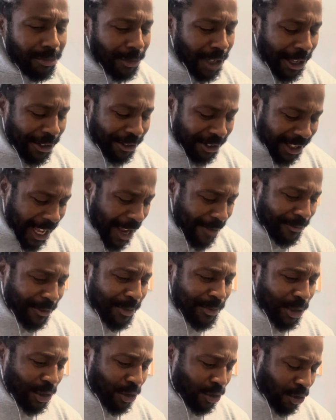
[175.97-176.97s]
it's time for
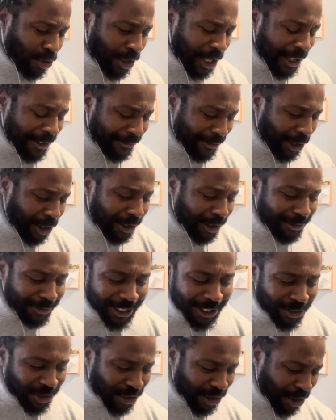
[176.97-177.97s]
me to evolve
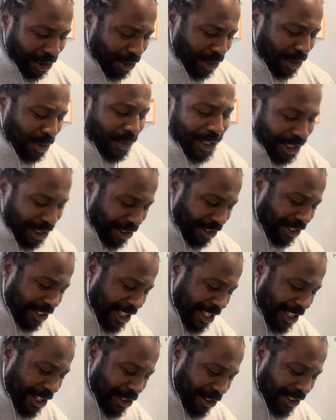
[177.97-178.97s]
and start doing this
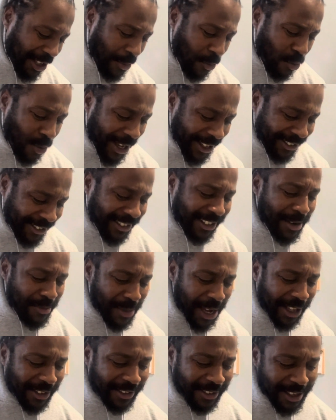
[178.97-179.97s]
thing, because I'm wasting
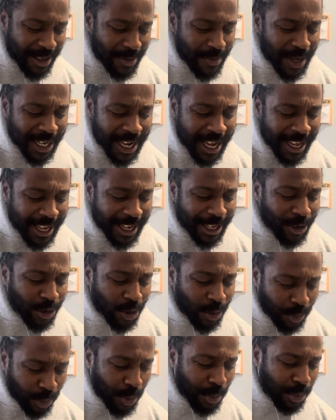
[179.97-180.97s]
my semen. I ain't get no
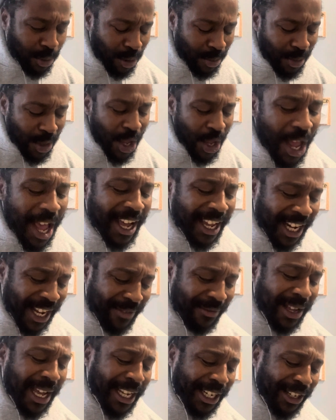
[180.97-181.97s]
pum pum, and
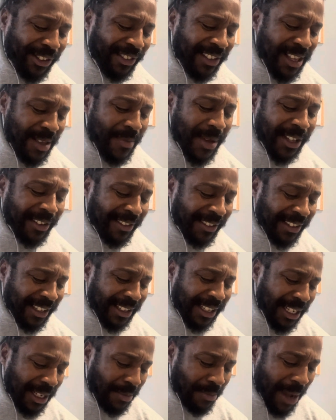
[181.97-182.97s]
I've got the semen
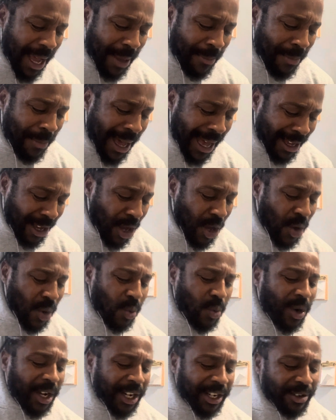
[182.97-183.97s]
sitting in my bag.
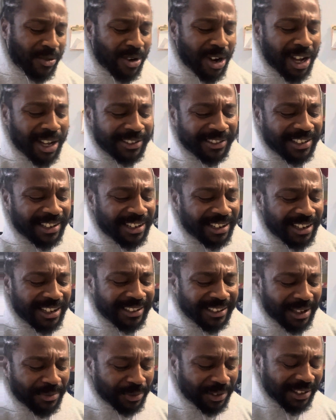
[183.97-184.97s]
What the rascal!
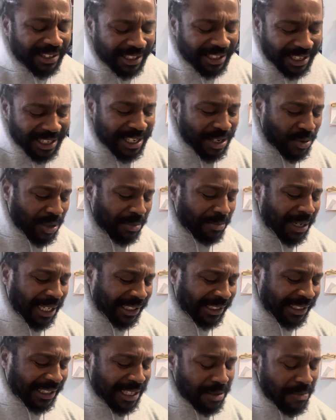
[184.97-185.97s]
I'm sitting here with my
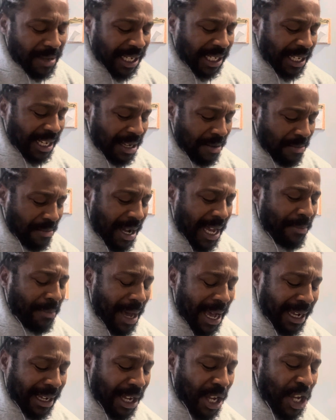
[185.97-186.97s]
semen in my
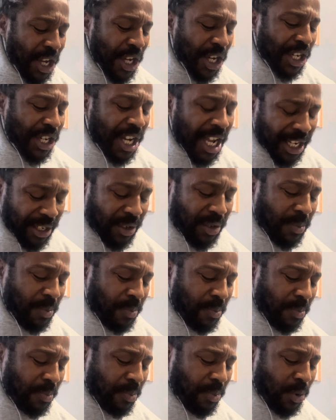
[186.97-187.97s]
bag, not
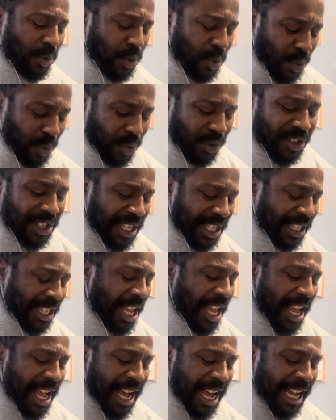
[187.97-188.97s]
using it
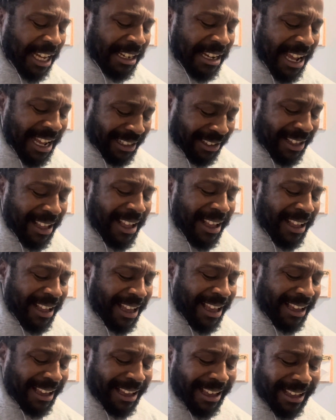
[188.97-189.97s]
and not
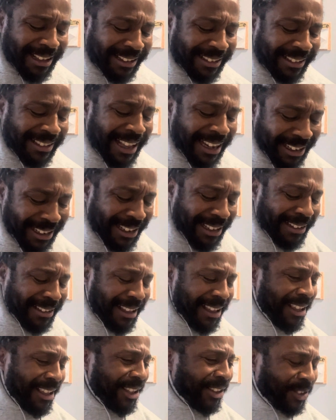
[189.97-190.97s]
selling it.
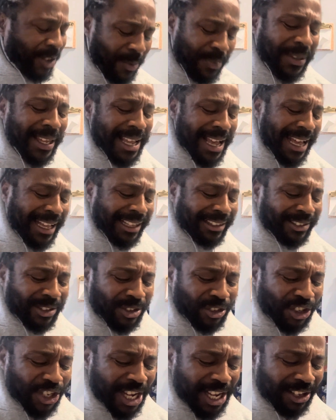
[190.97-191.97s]
Something has to
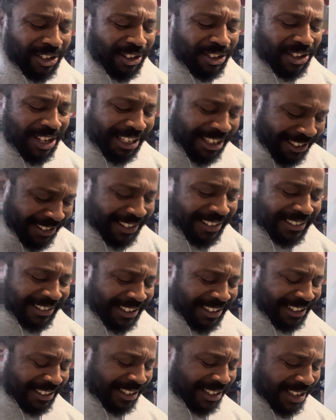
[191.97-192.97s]
change, and this is
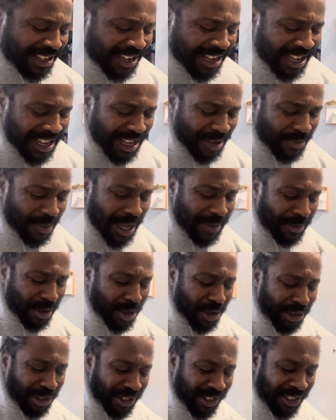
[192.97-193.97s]
it. I'm
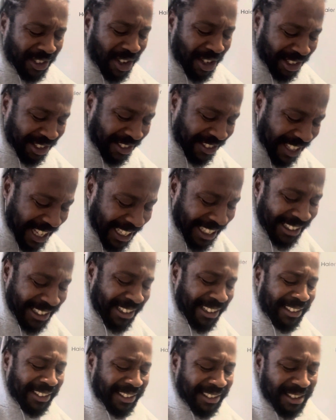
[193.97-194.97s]
gonna start selling
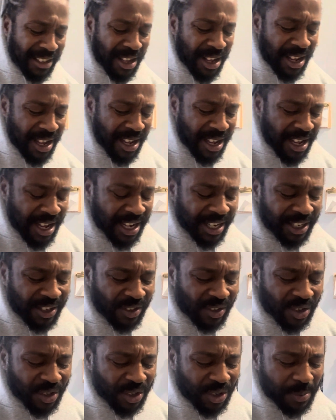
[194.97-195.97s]
this, and
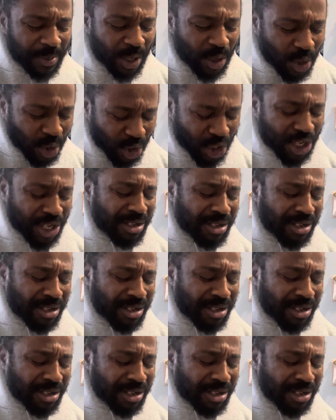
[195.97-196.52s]
it's gonna be good,